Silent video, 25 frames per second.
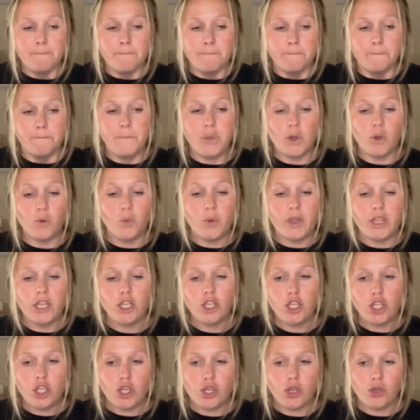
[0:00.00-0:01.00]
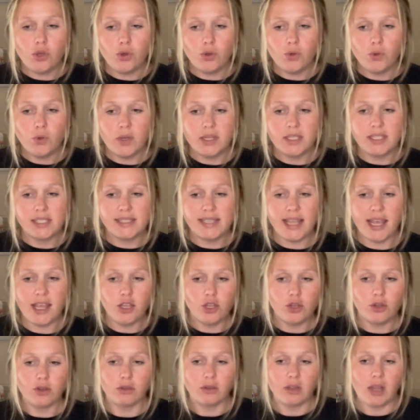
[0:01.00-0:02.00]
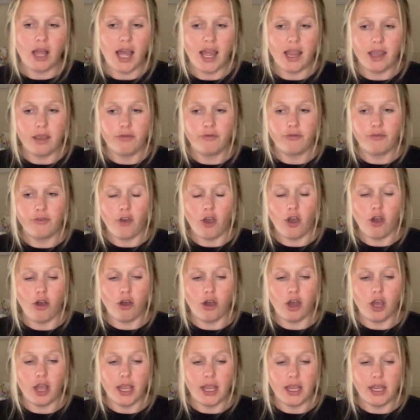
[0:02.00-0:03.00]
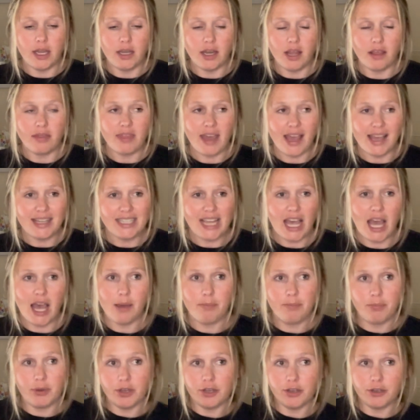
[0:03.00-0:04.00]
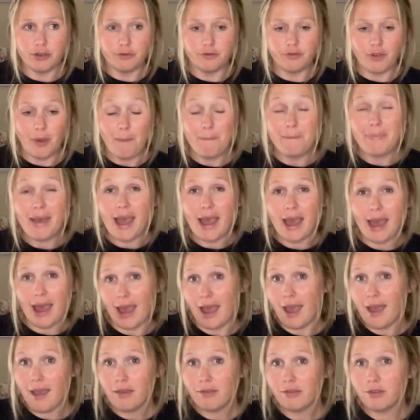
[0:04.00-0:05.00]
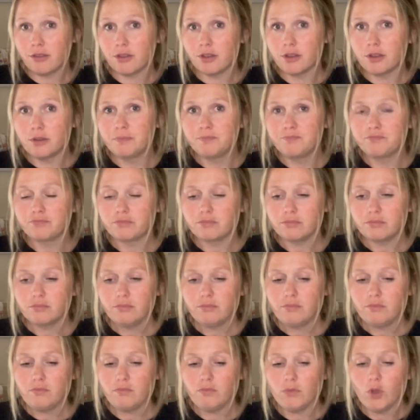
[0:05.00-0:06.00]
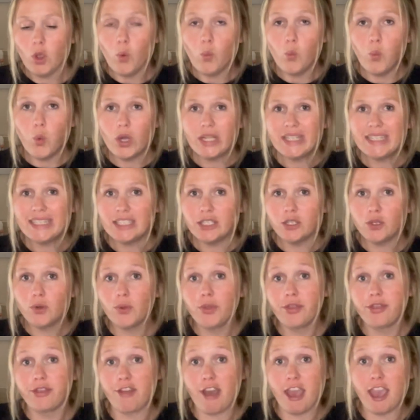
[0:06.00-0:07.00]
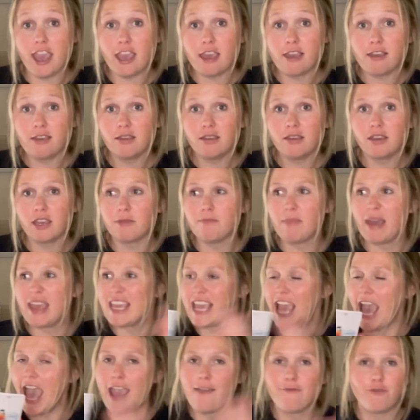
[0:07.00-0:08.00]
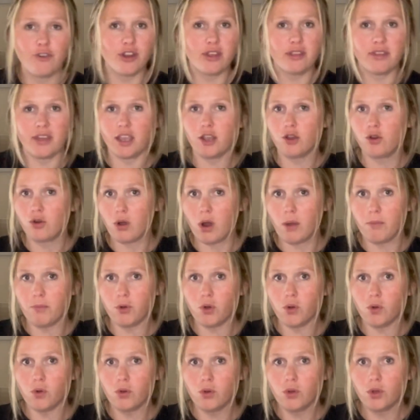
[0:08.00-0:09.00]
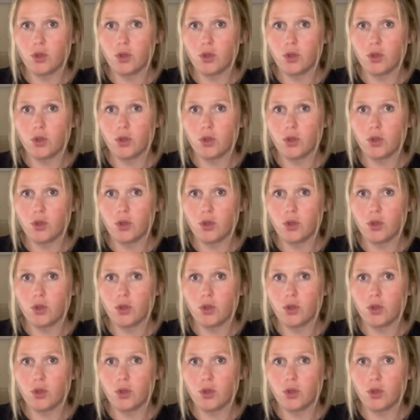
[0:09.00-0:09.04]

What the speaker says: But when you set your life on that type of path, one little thing can make everything crumble.